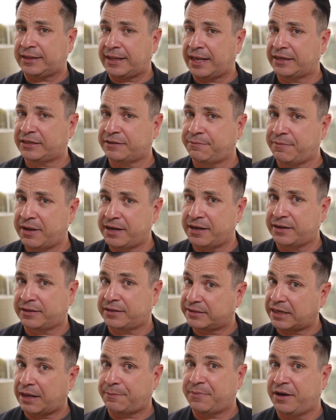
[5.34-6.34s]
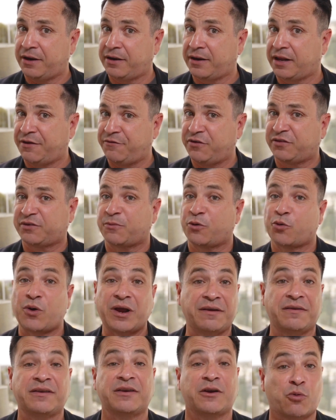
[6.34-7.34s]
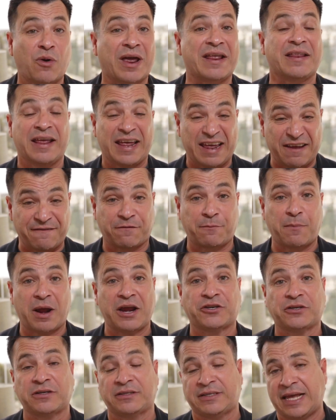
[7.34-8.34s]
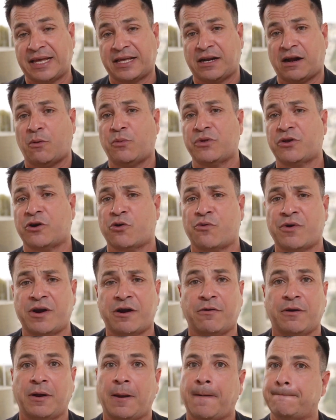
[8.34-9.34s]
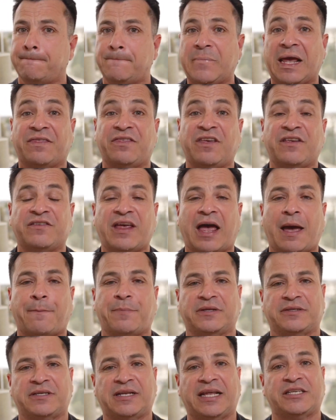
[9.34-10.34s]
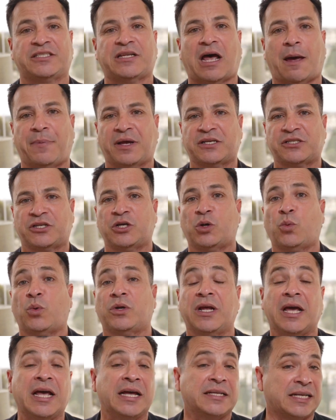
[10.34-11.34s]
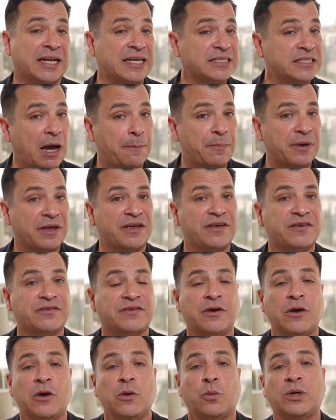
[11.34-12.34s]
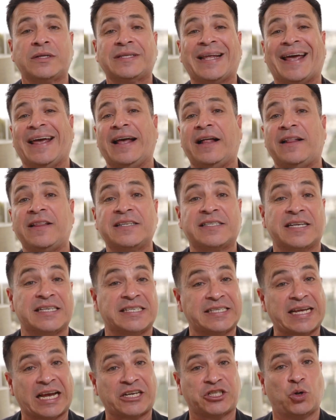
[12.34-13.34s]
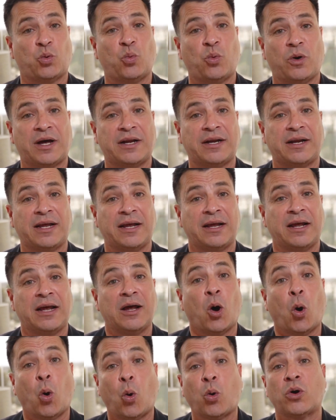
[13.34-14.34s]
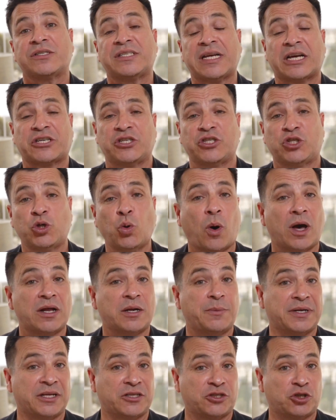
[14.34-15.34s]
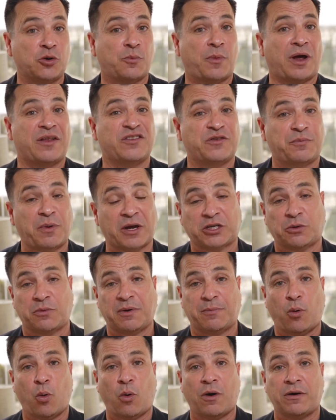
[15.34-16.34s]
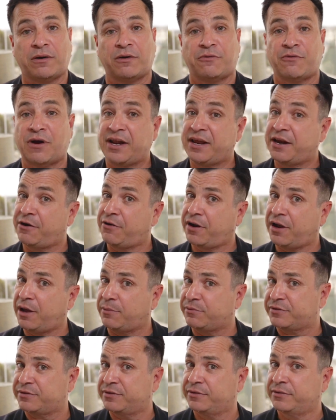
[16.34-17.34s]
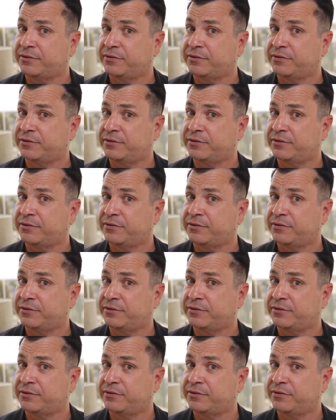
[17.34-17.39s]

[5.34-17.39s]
glad you made it because I'm here to give you some great information, take it on with your career, make things happen. Today's topic is a good one. Today's topic is, what the hell is a Section 1 or Section 2 item in a termite inspection report? Ready? Here it comes.